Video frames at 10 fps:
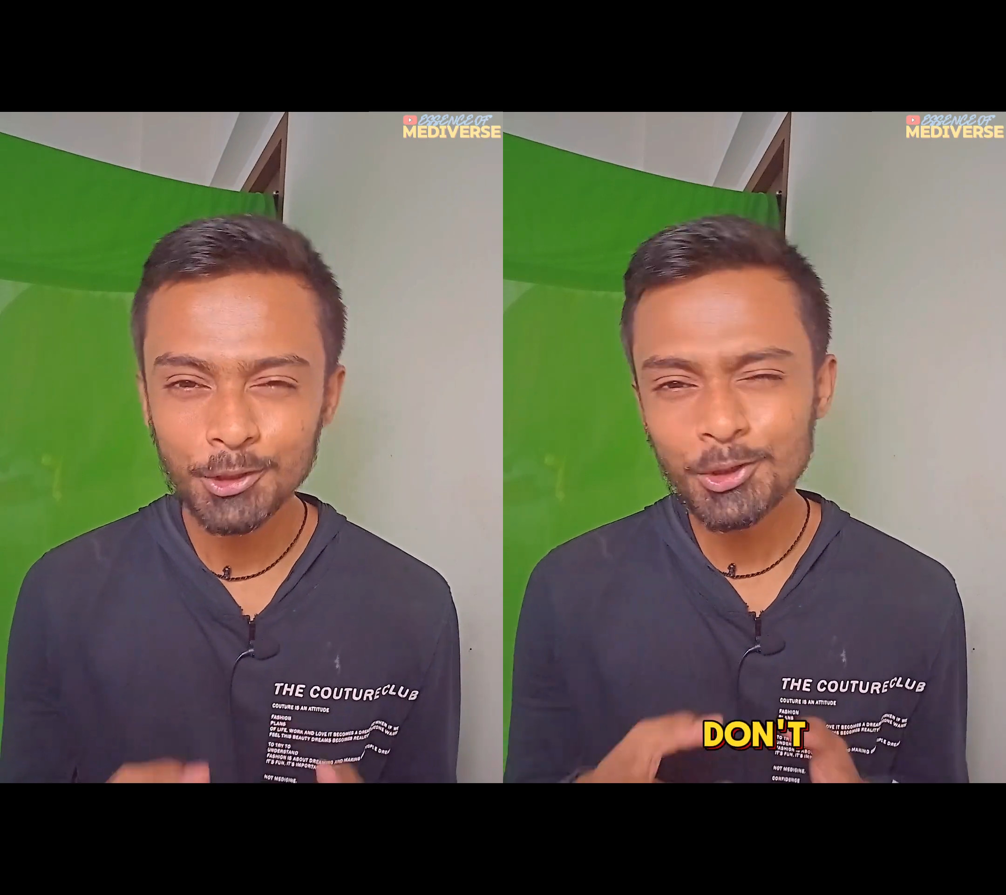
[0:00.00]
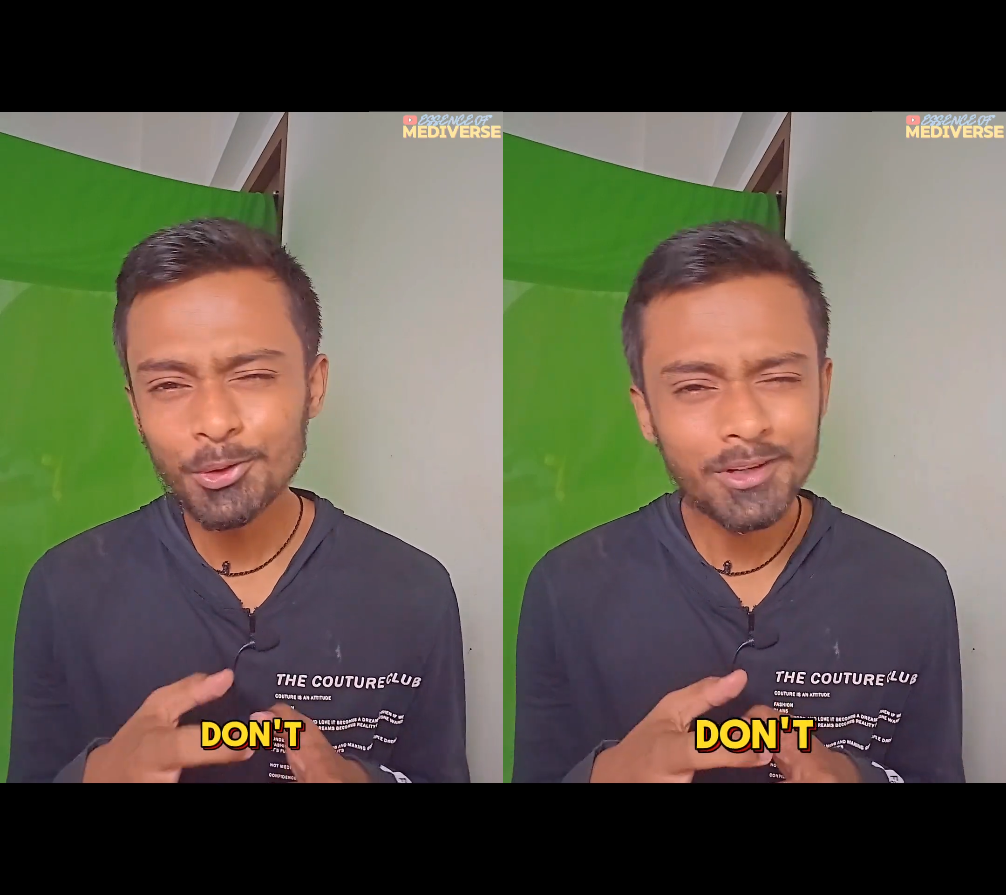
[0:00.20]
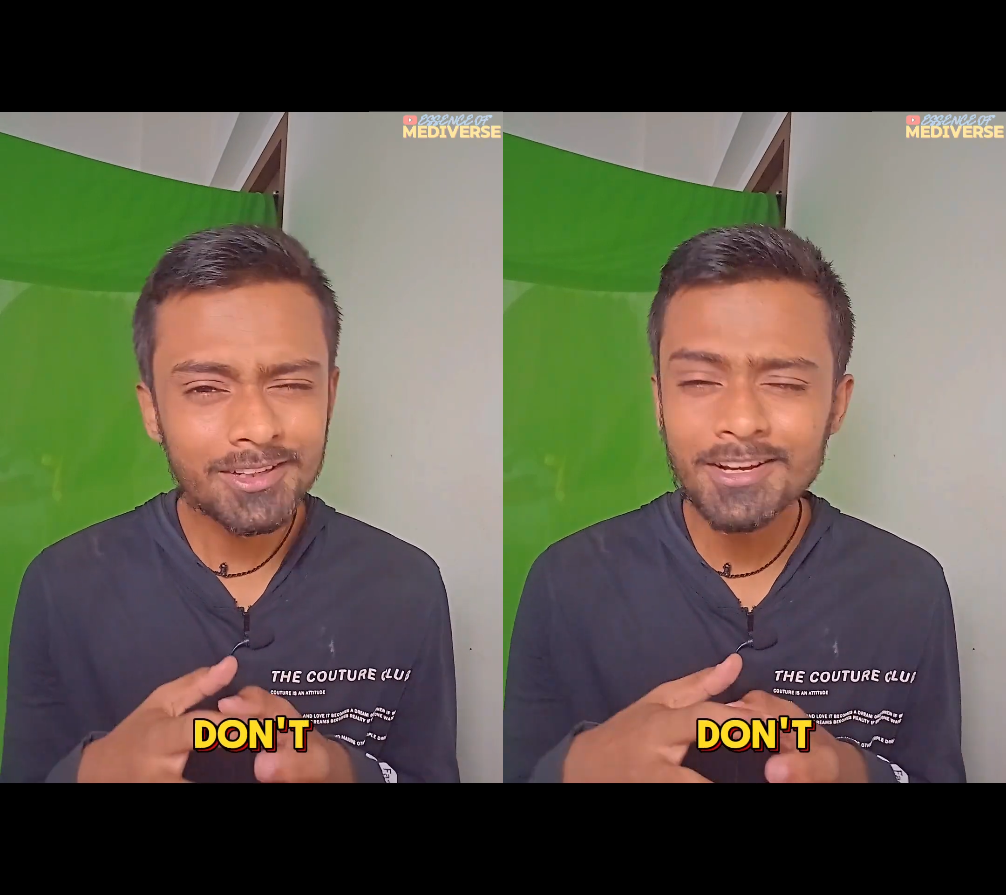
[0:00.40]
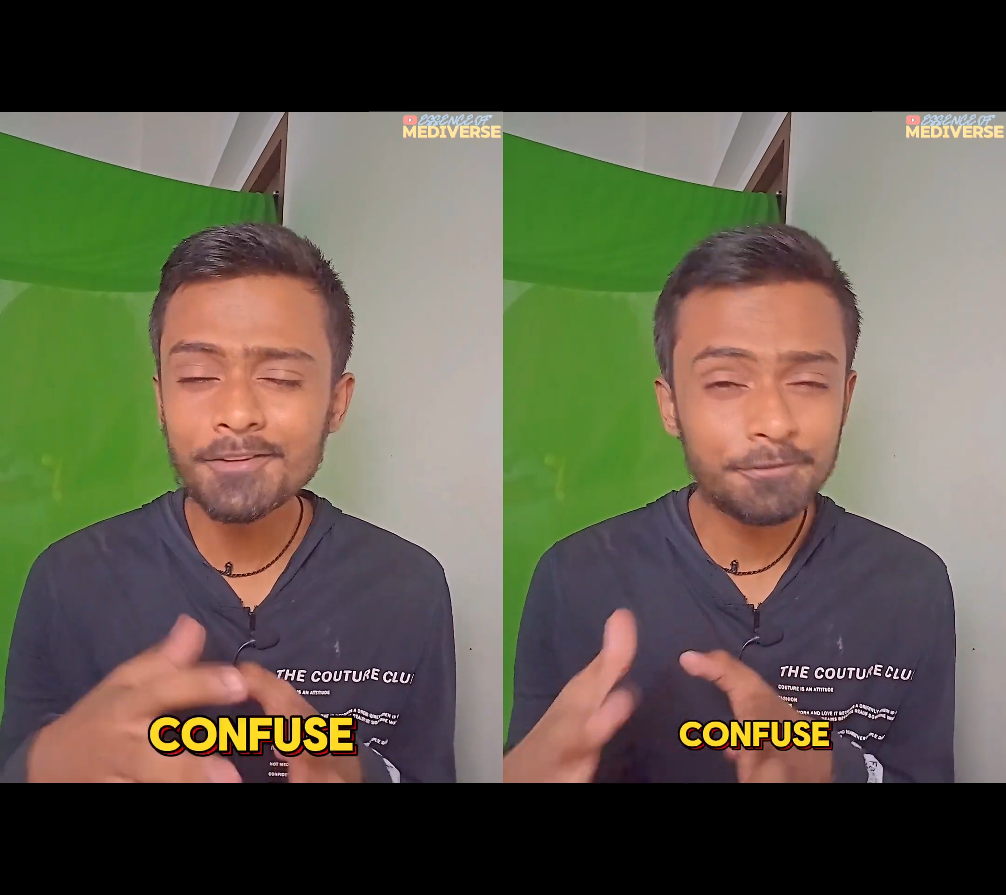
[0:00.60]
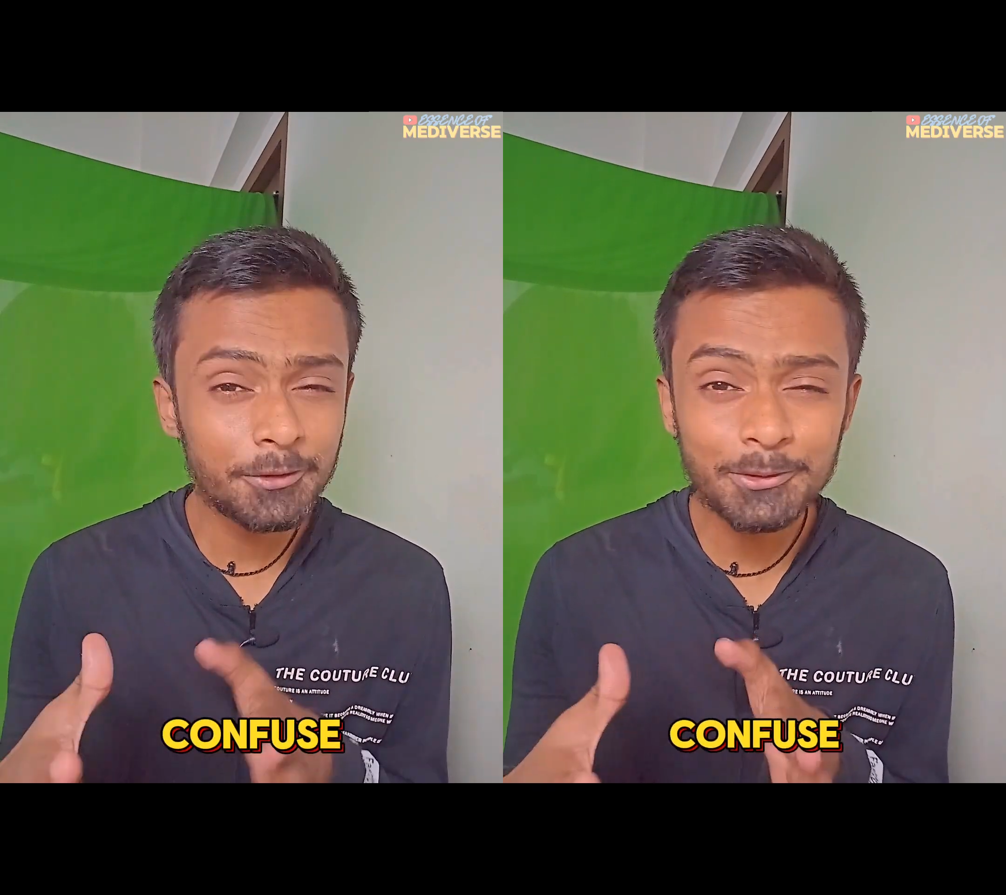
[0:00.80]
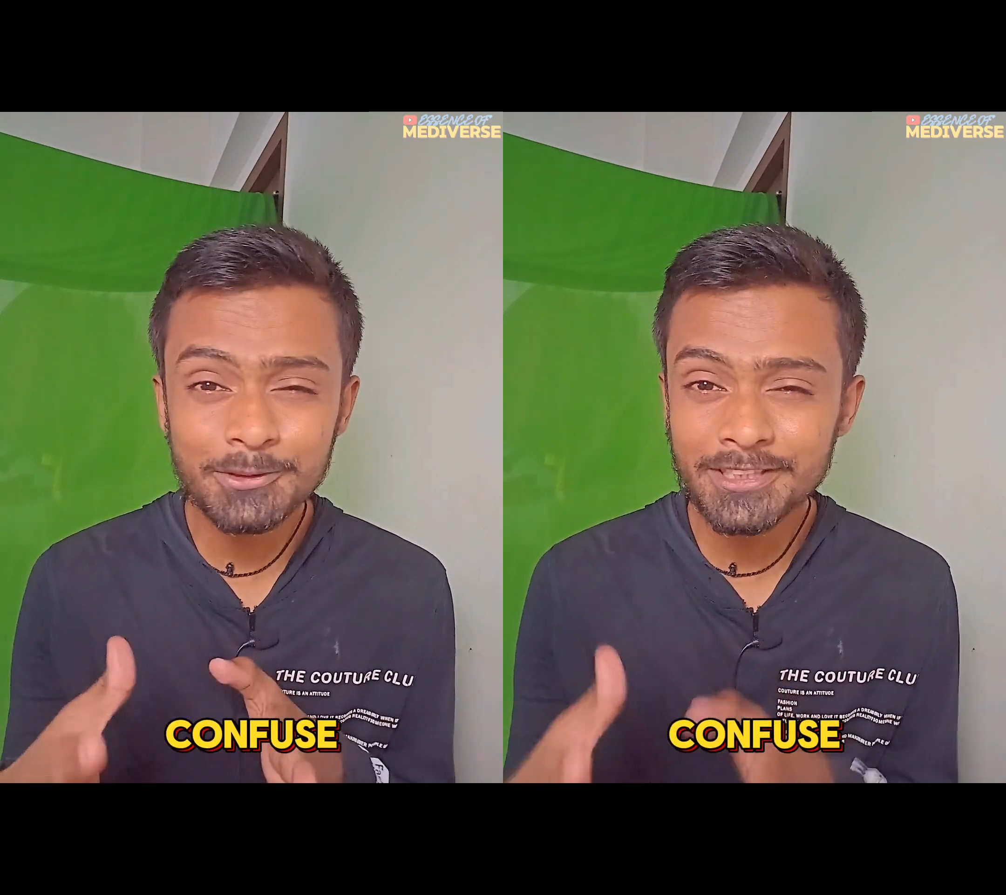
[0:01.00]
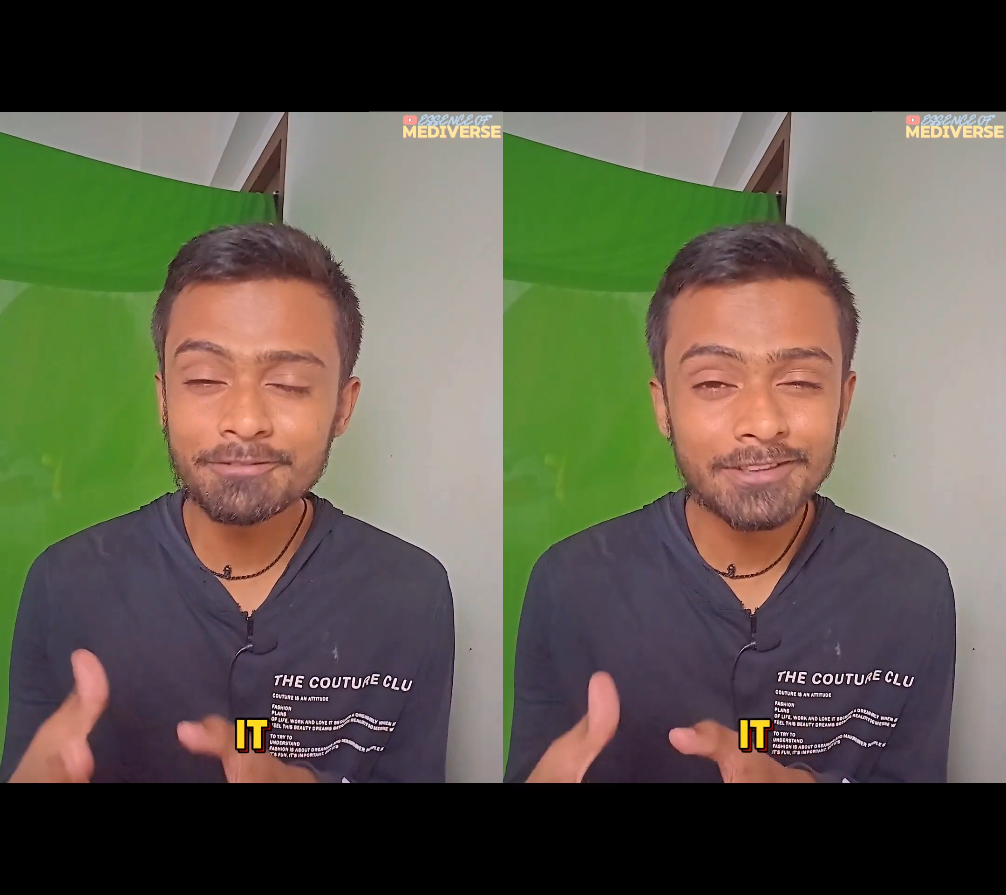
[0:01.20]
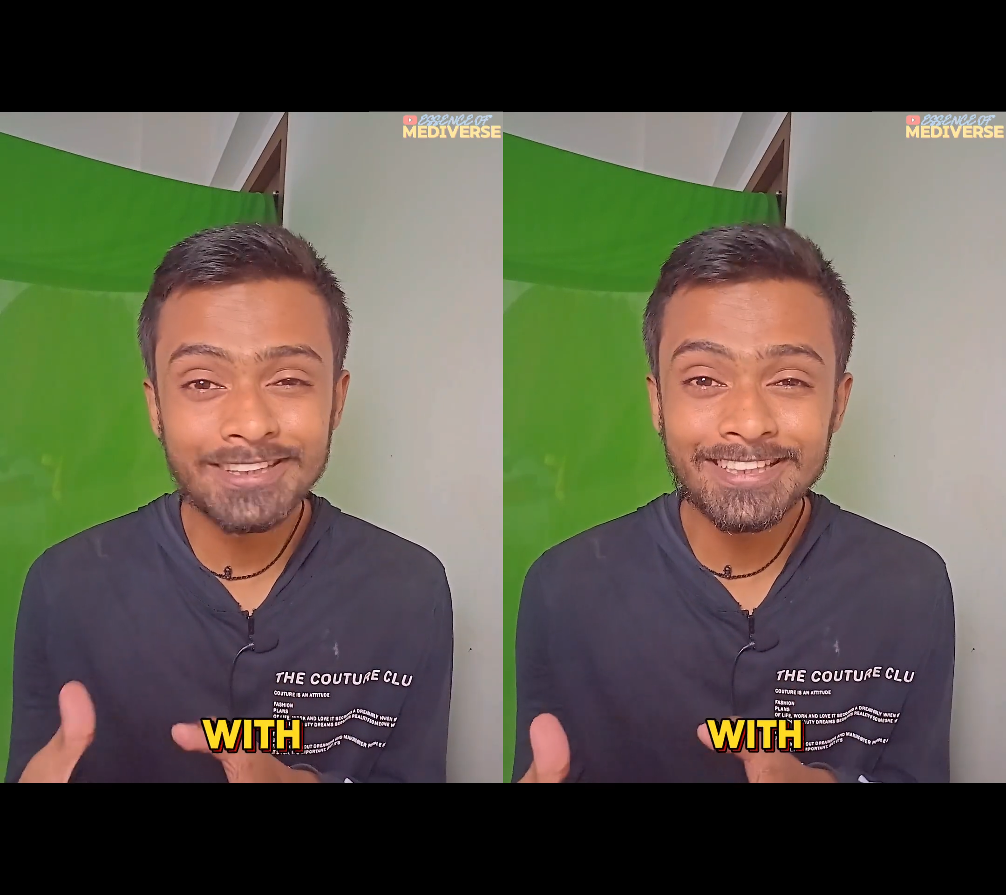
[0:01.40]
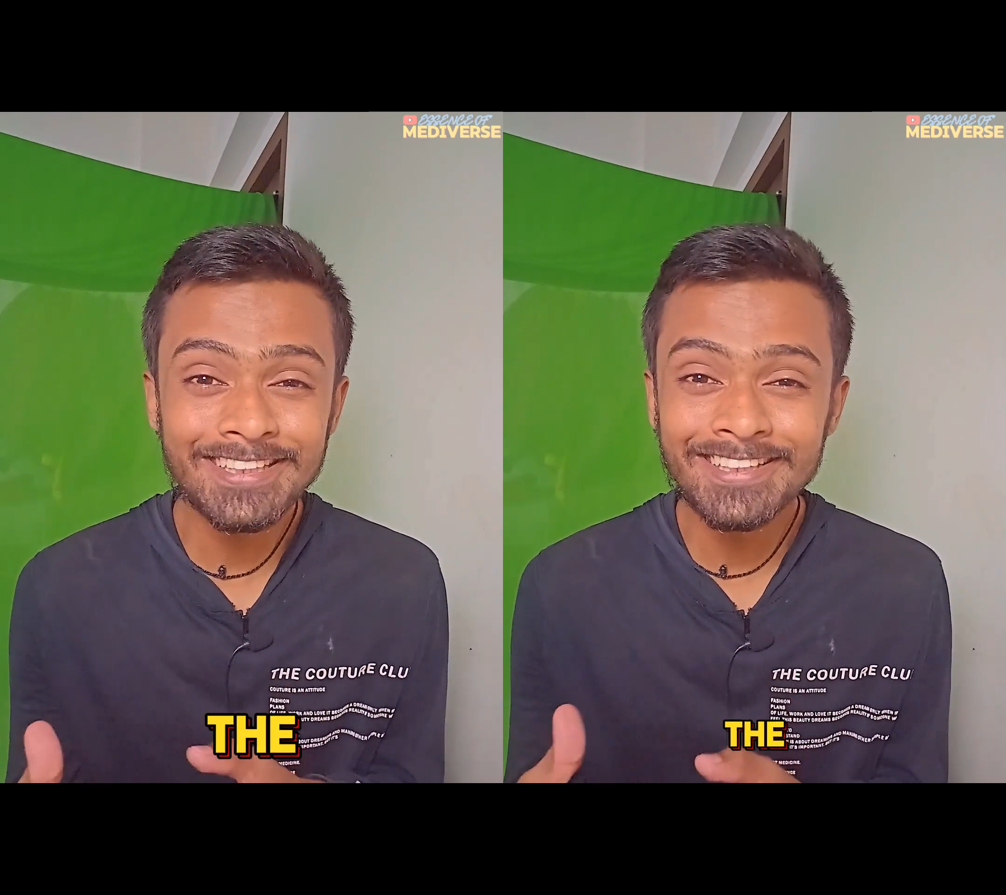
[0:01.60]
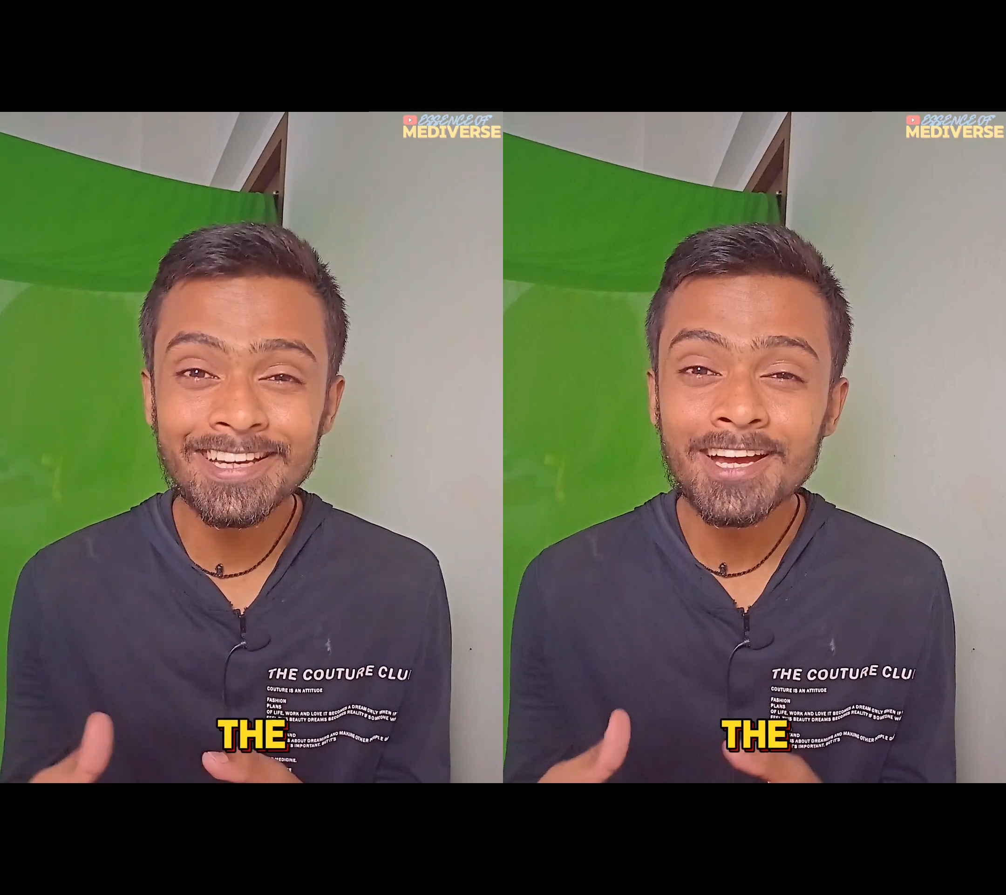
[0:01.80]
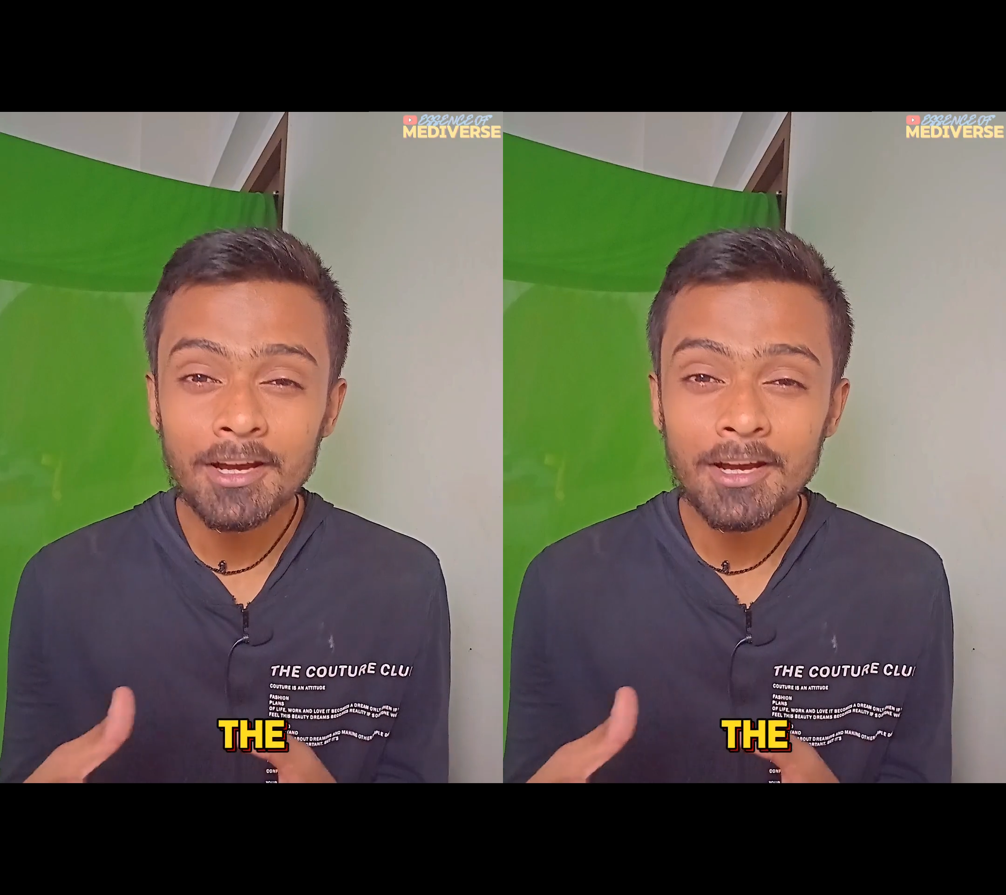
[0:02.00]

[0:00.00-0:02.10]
don't confuse it with the